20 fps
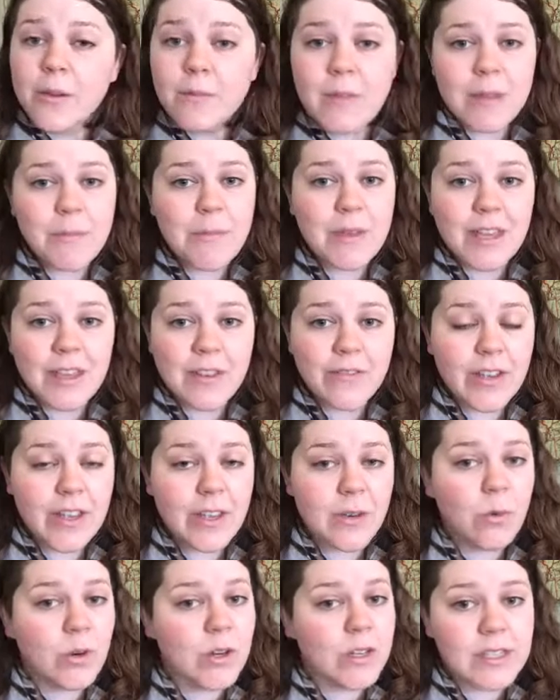Maybe
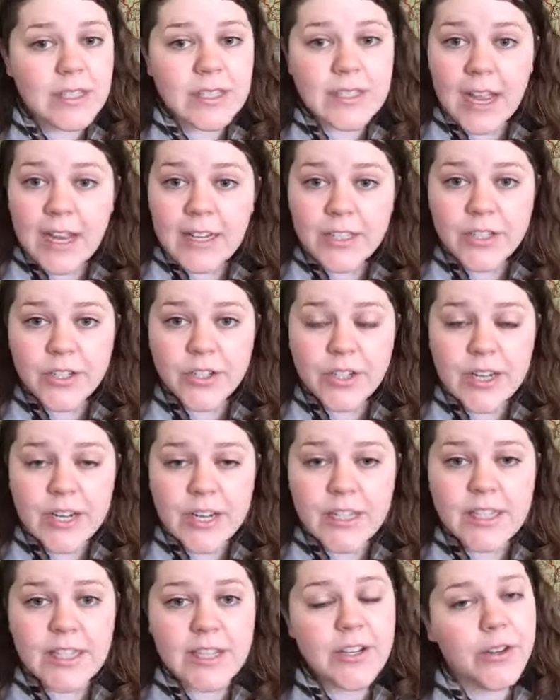even one of the side
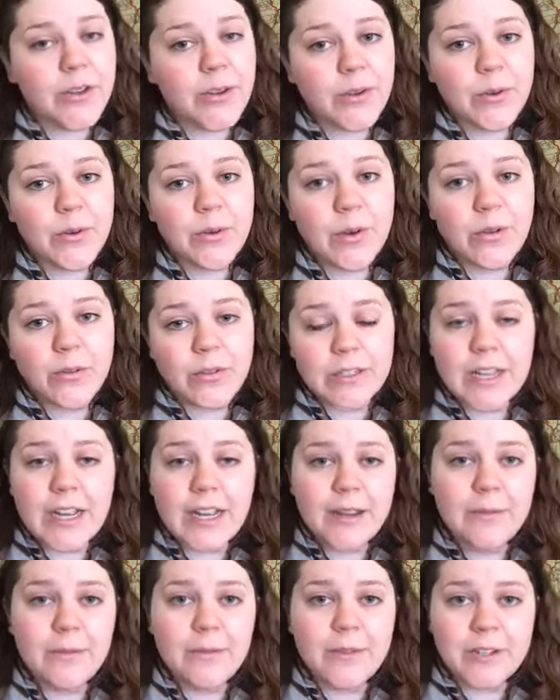streets. I know over
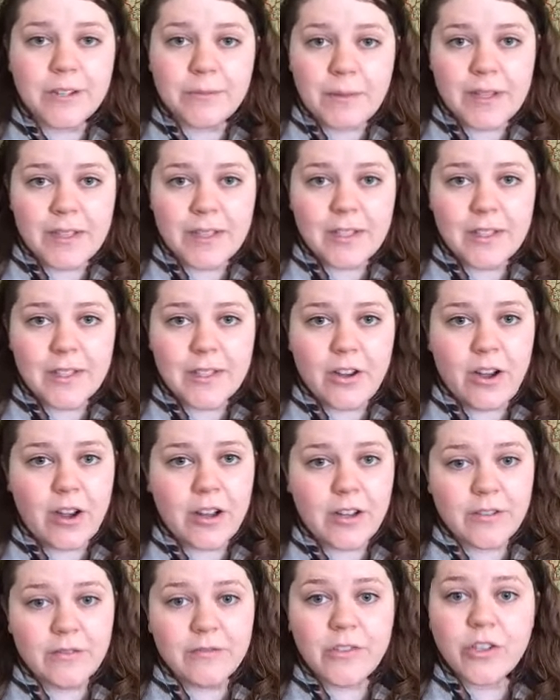time there's been
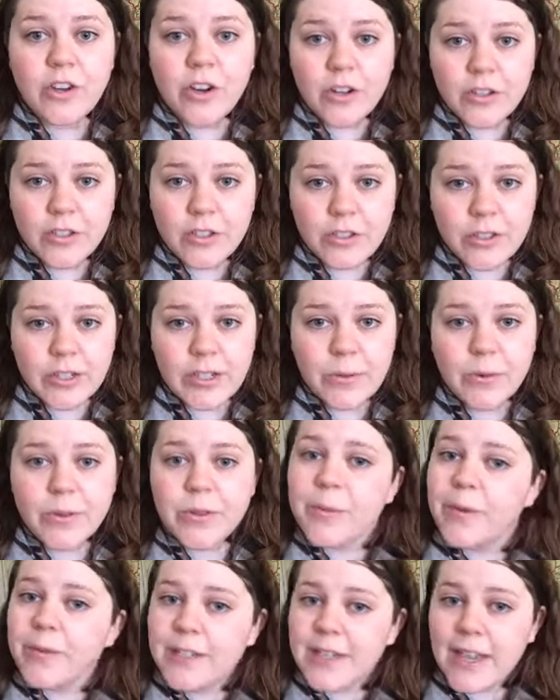talk of Charles Street where the
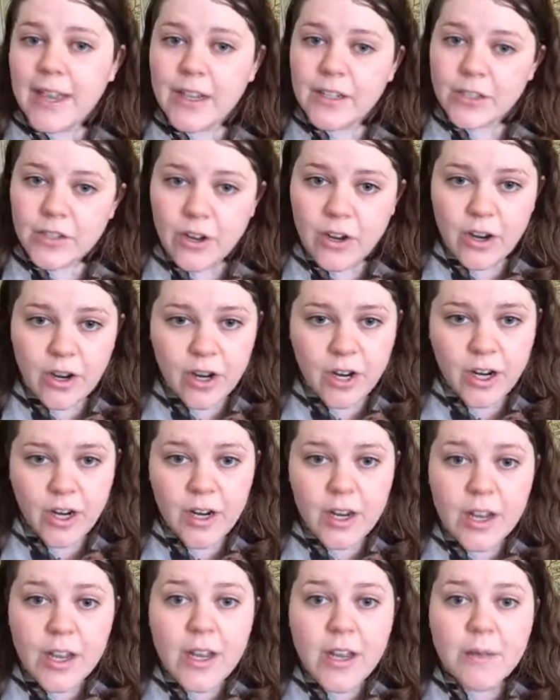mosaics
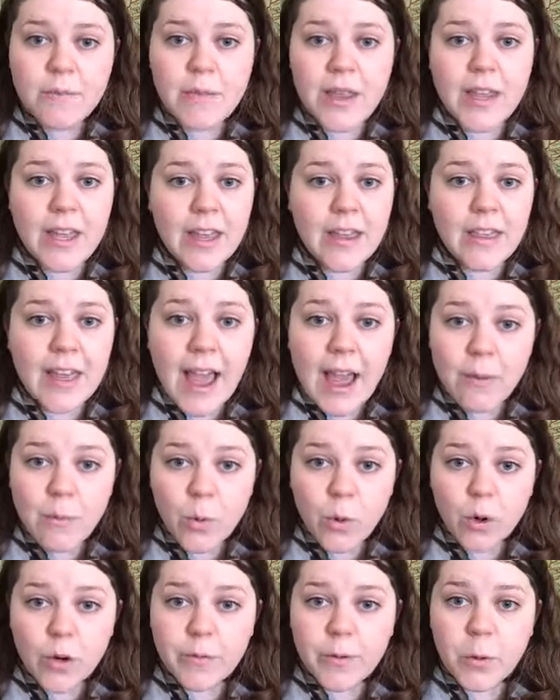are, making that
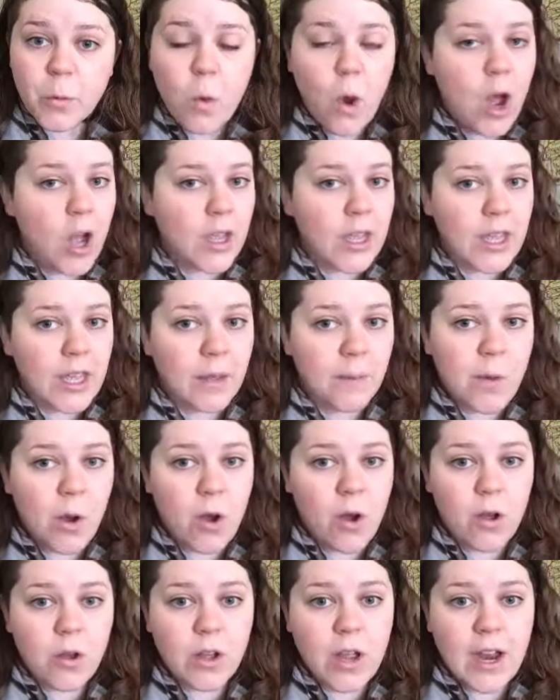more of a walking
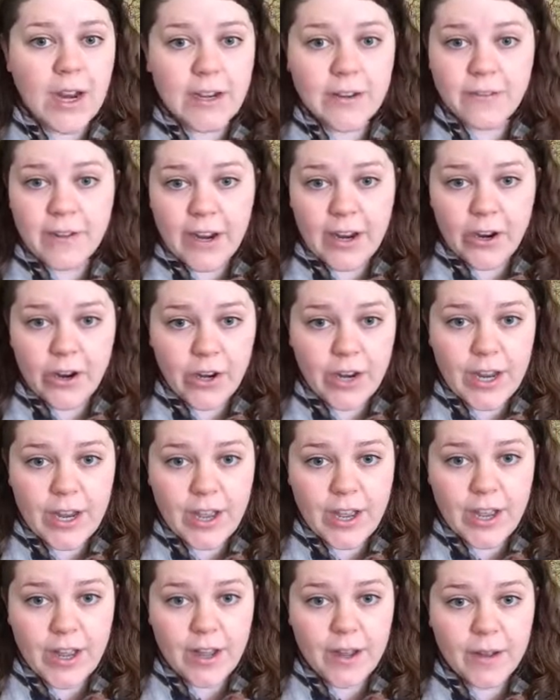mall kind of
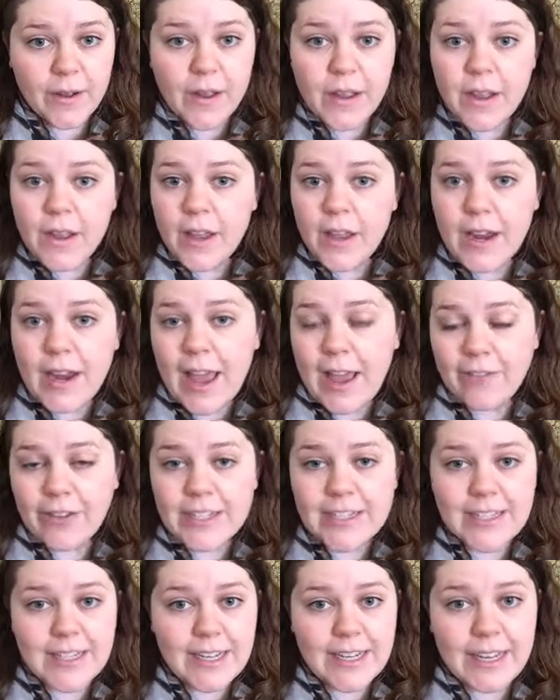area and having
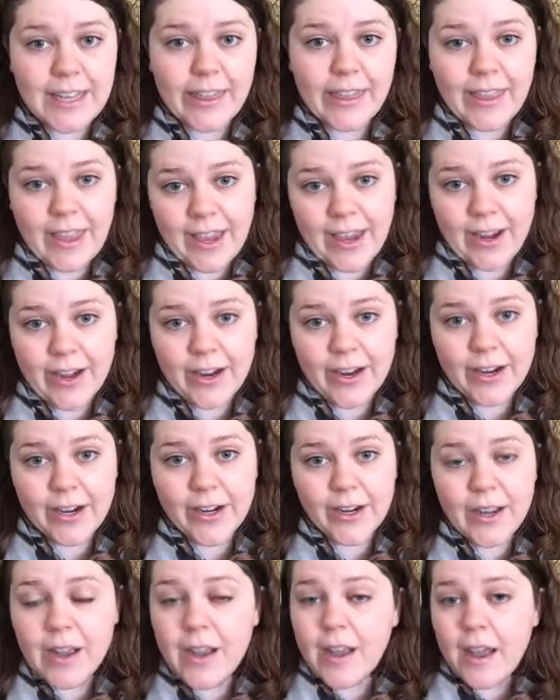seating
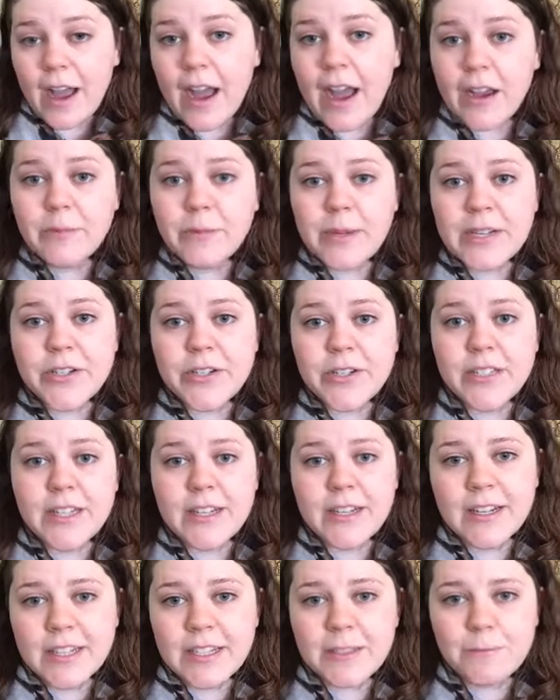there. I'd be
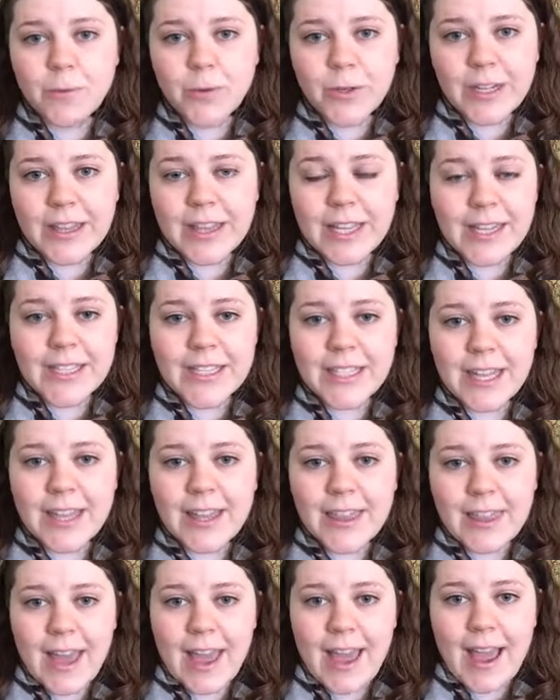interested in exploring things
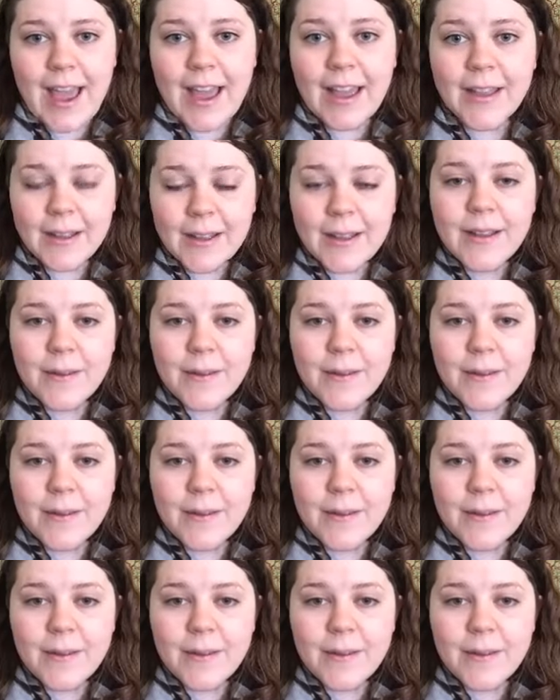like that.